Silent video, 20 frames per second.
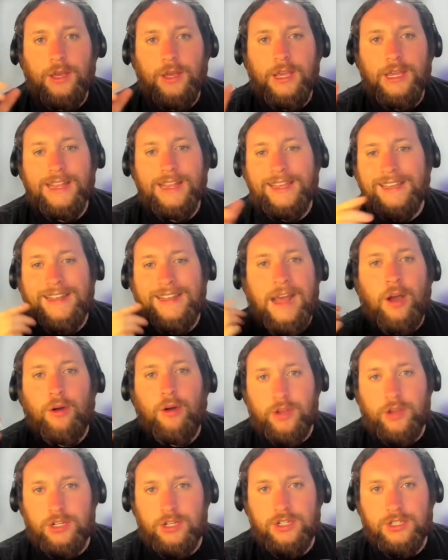eh, like an
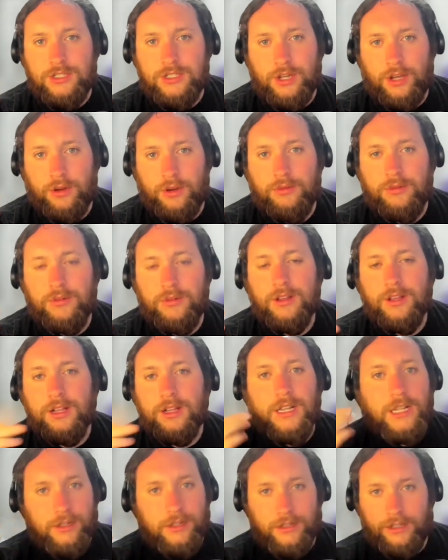outrageous tone.
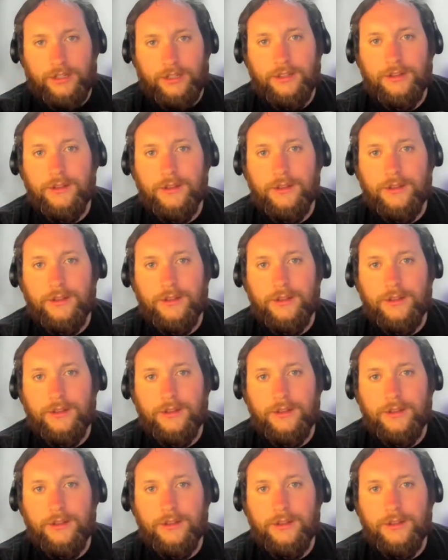Clearly,